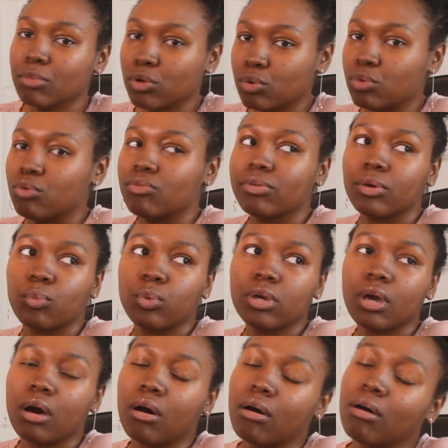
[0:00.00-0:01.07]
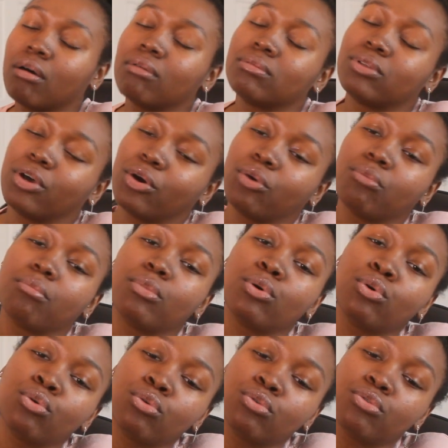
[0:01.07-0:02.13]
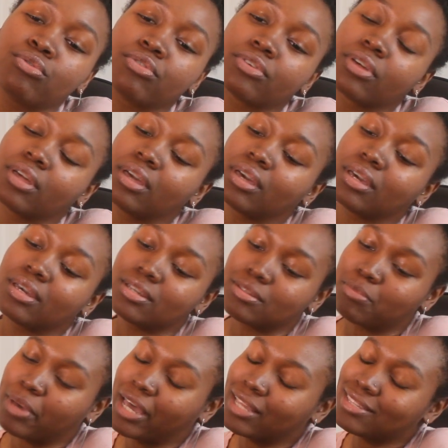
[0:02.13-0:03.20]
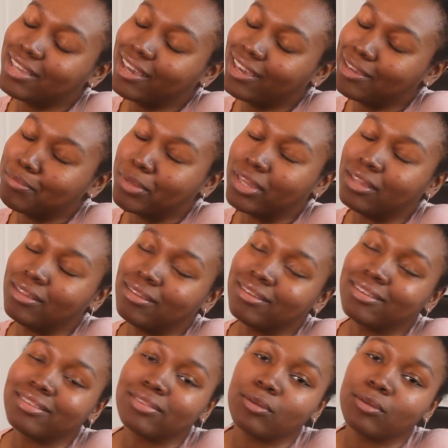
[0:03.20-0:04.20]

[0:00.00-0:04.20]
Move. And we all know Move is by Taemin,